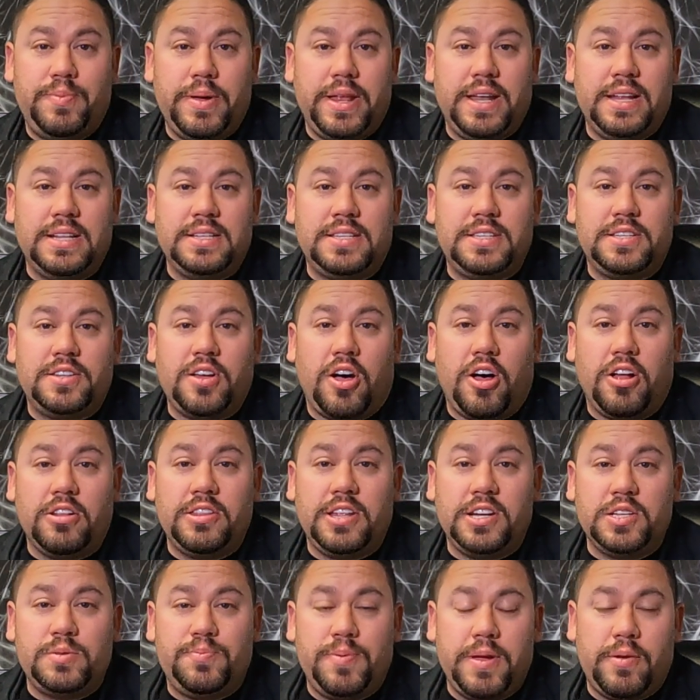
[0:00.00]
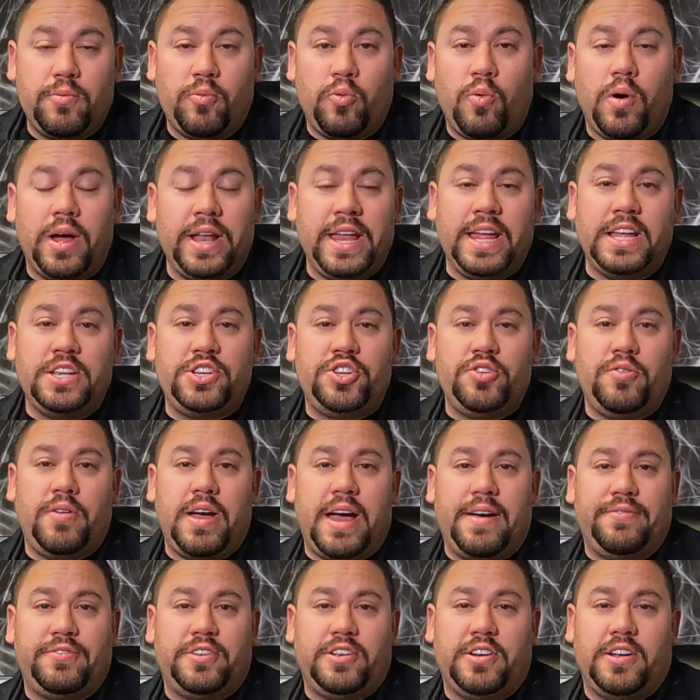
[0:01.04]
been installed, there's been one issue
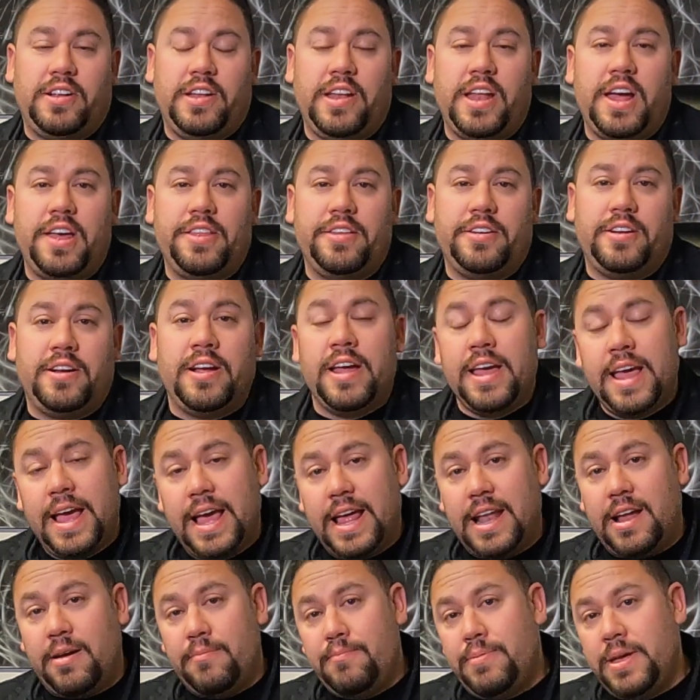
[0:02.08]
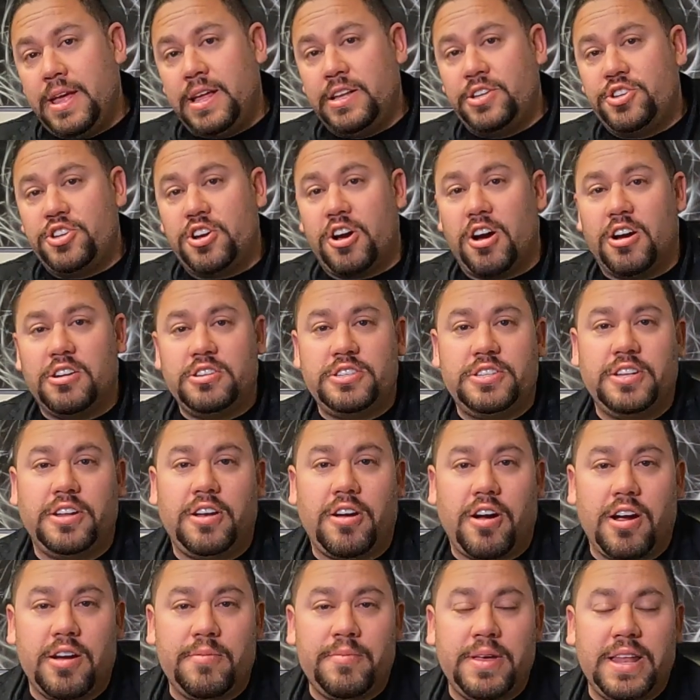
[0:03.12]
after another, and I'm being charged an
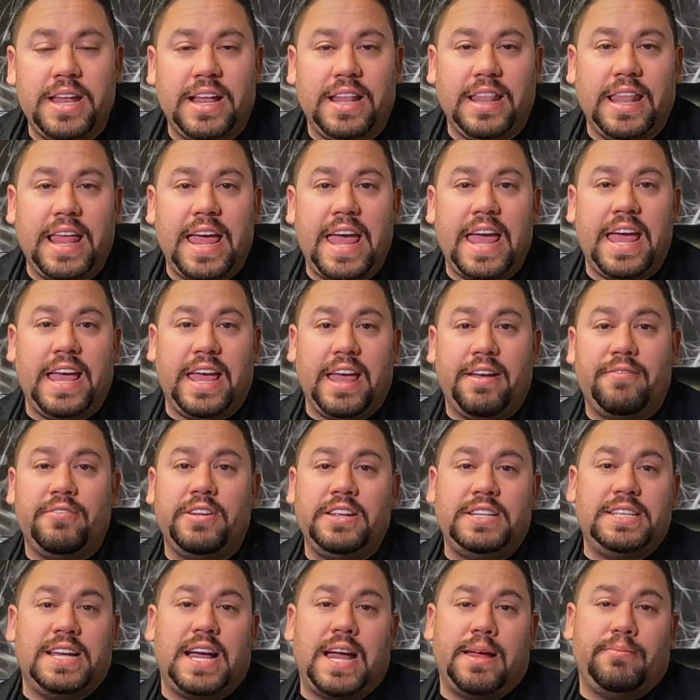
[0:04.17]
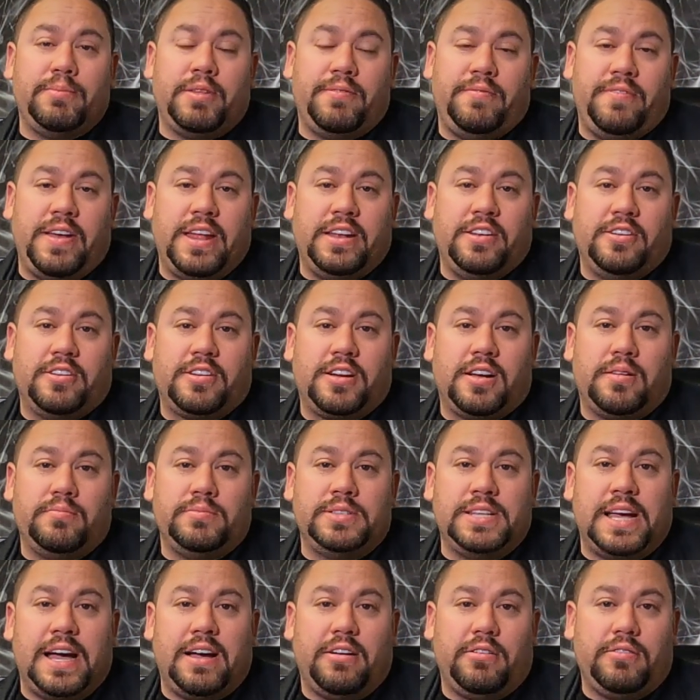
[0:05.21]
arm and a leg every time the vendor
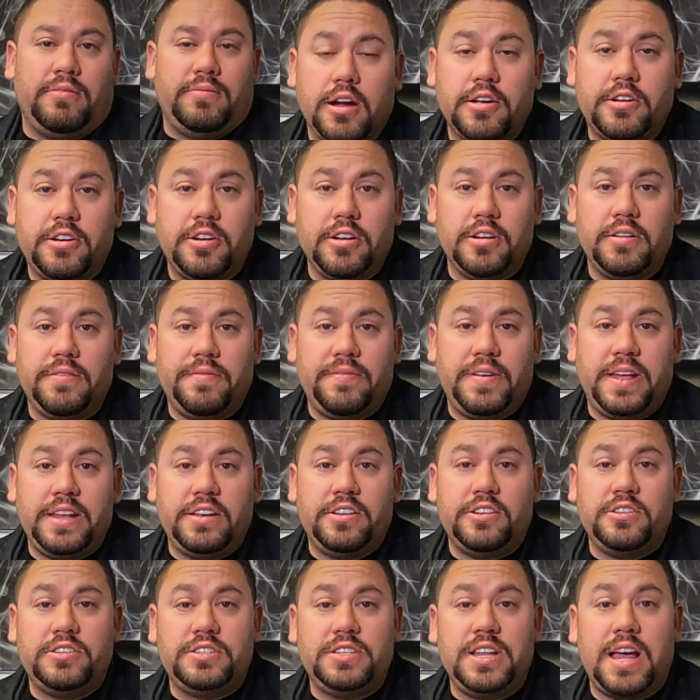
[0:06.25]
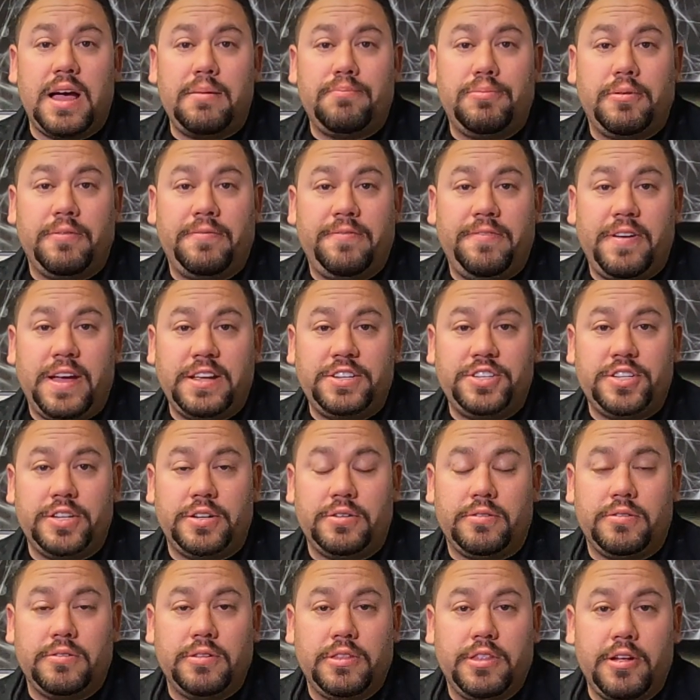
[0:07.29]
comes out. Our current vendor is not
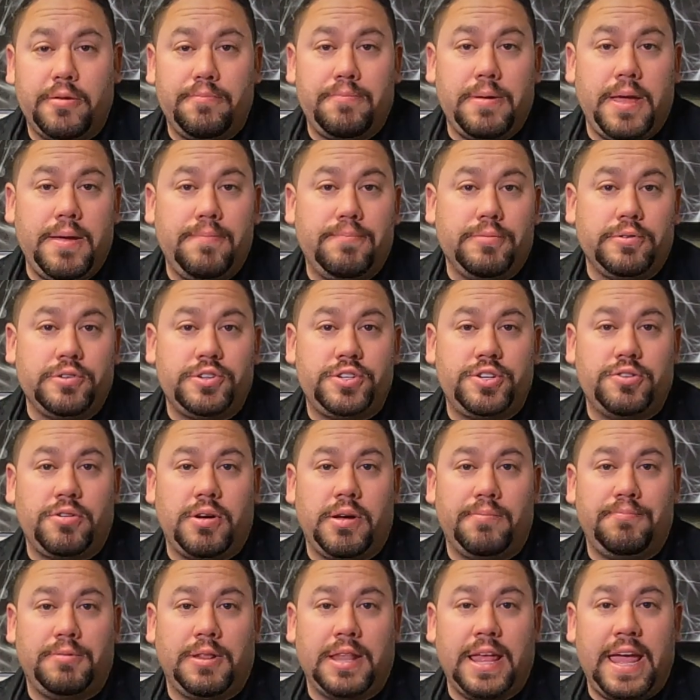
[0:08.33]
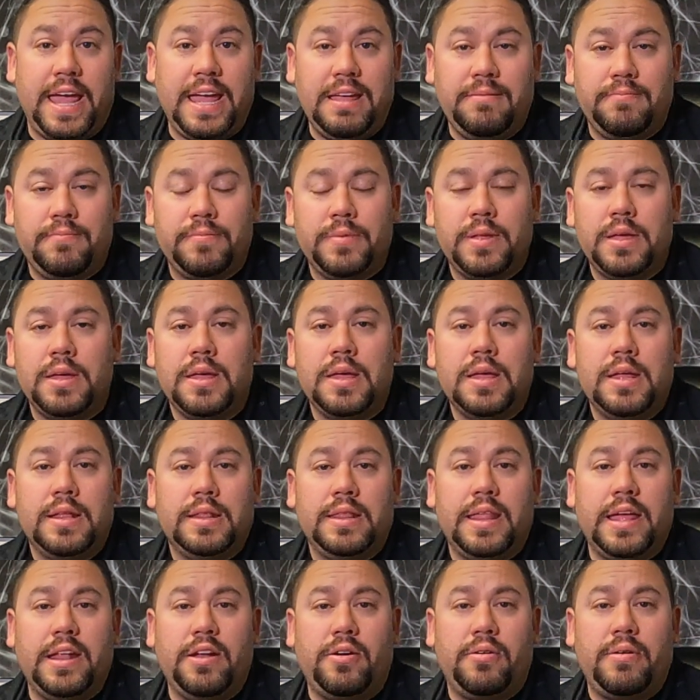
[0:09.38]
professional. Their people show up late.
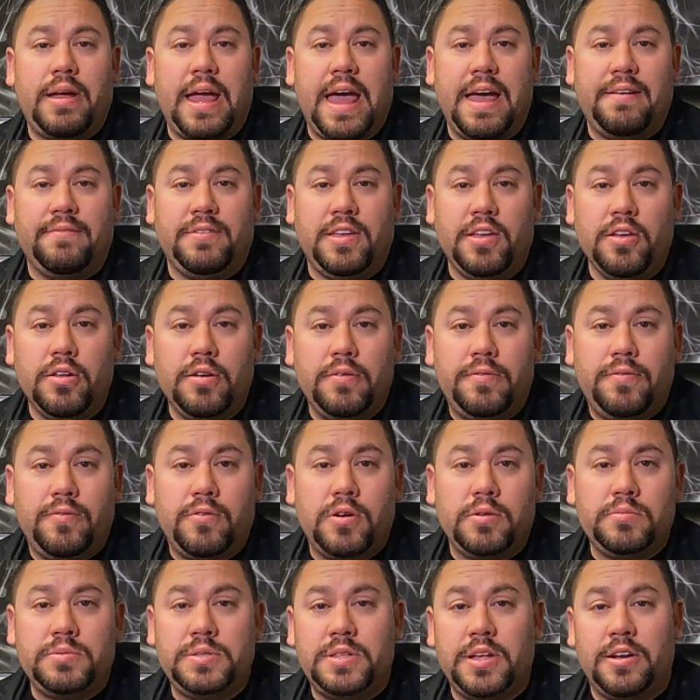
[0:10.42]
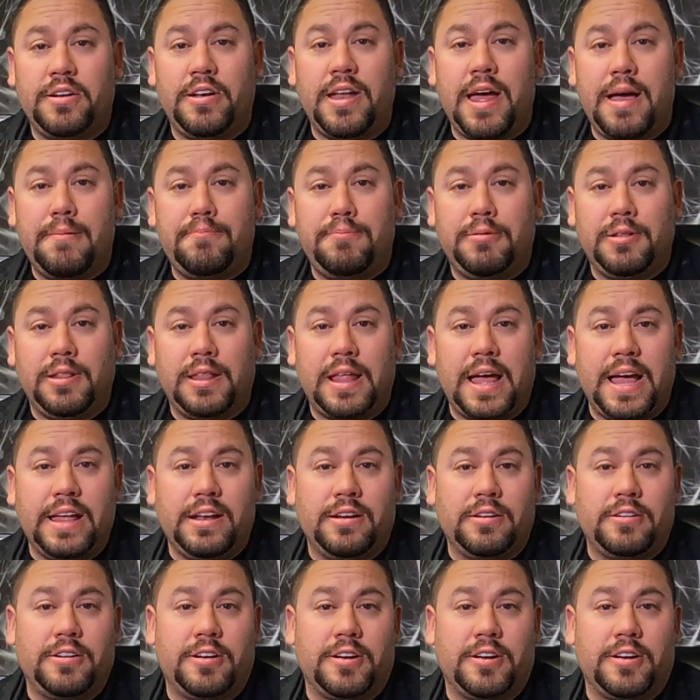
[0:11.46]
They don't have uniforms, they're not polite or